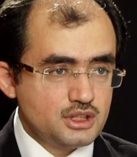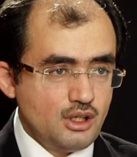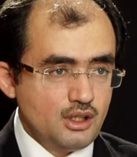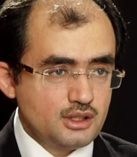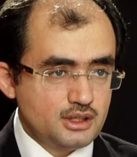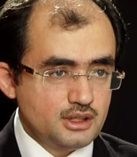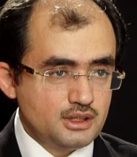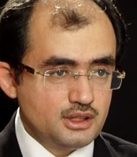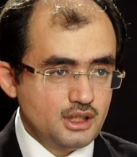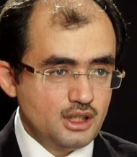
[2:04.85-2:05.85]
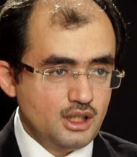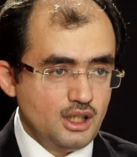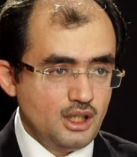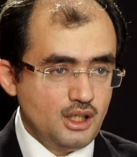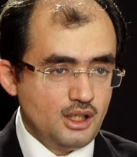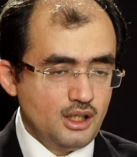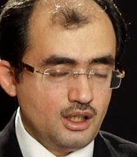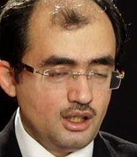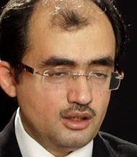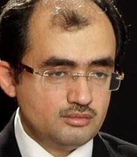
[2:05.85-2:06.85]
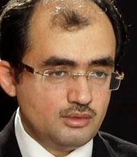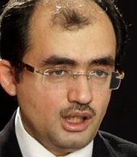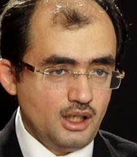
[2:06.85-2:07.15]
started, I